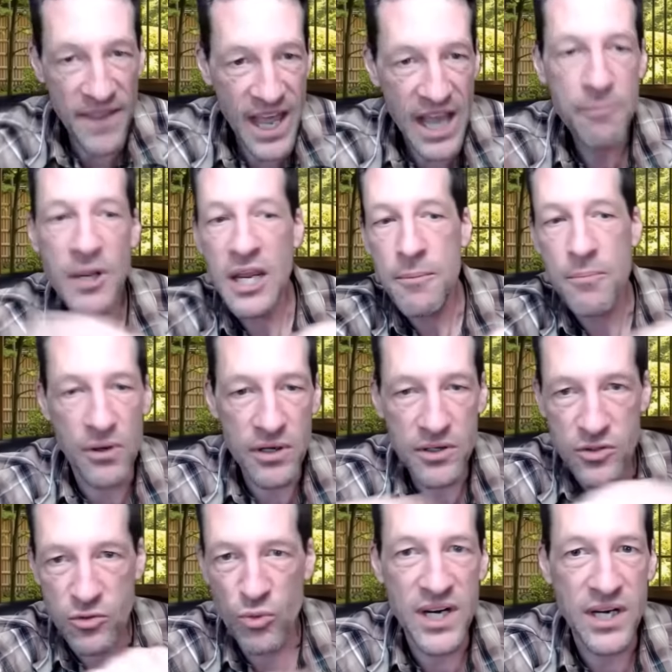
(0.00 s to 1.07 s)
that paper
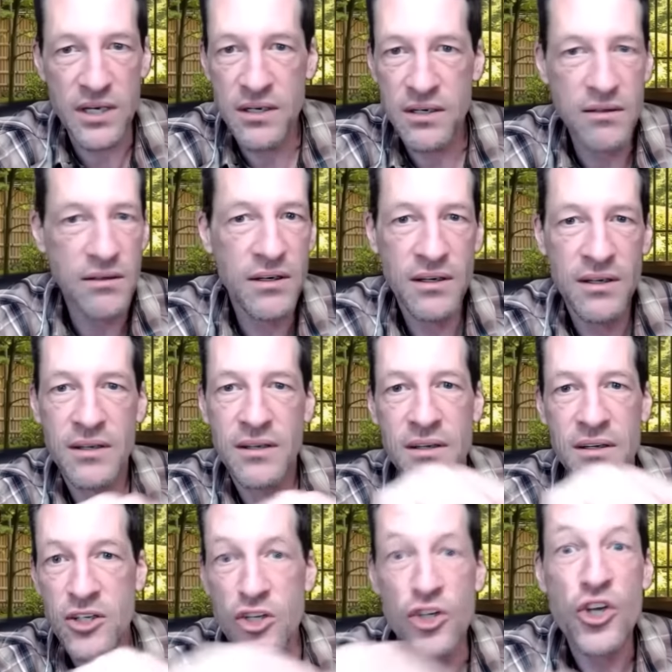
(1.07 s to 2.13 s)
is written
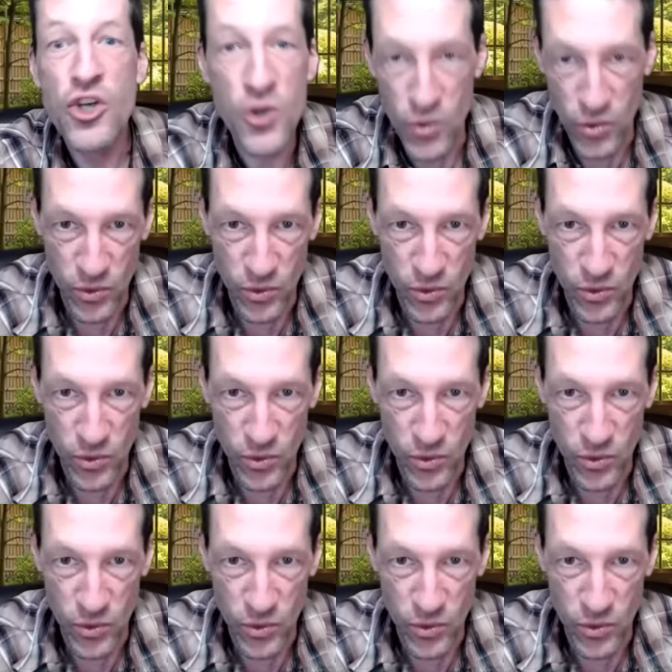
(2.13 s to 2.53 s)
you,